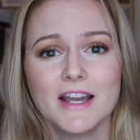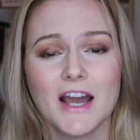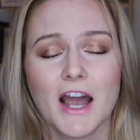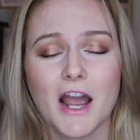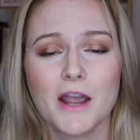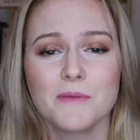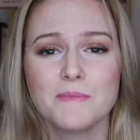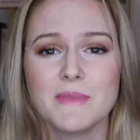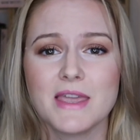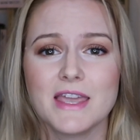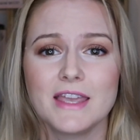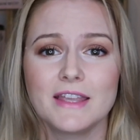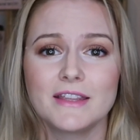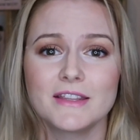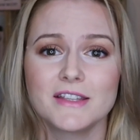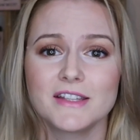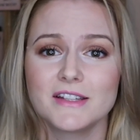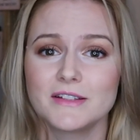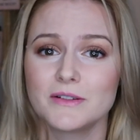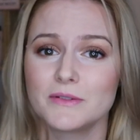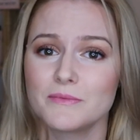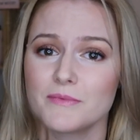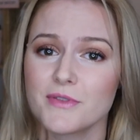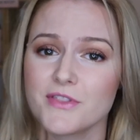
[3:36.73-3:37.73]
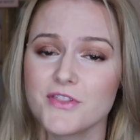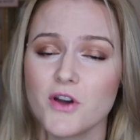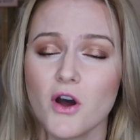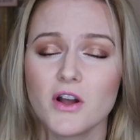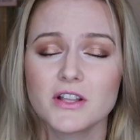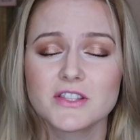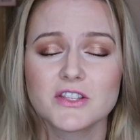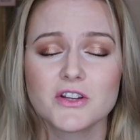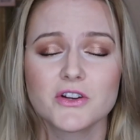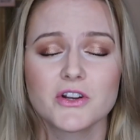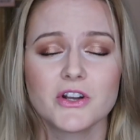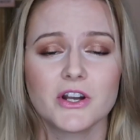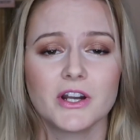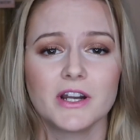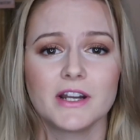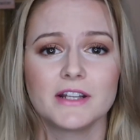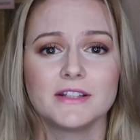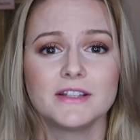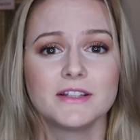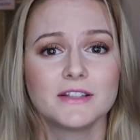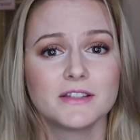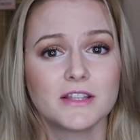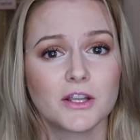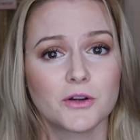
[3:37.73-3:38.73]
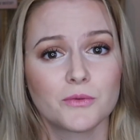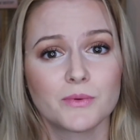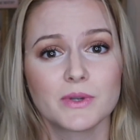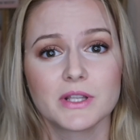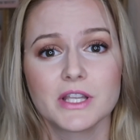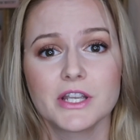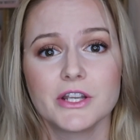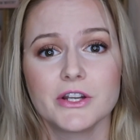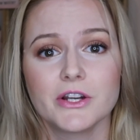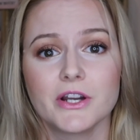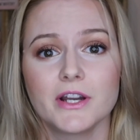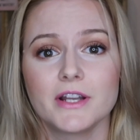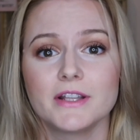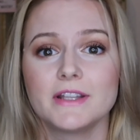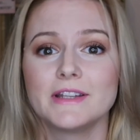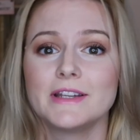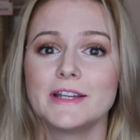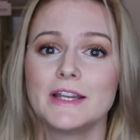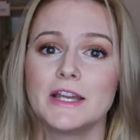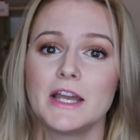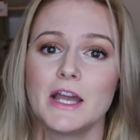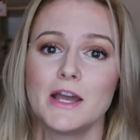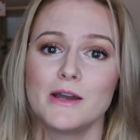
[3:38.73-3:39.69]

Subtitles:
I mean, thoughts are good, they're really good,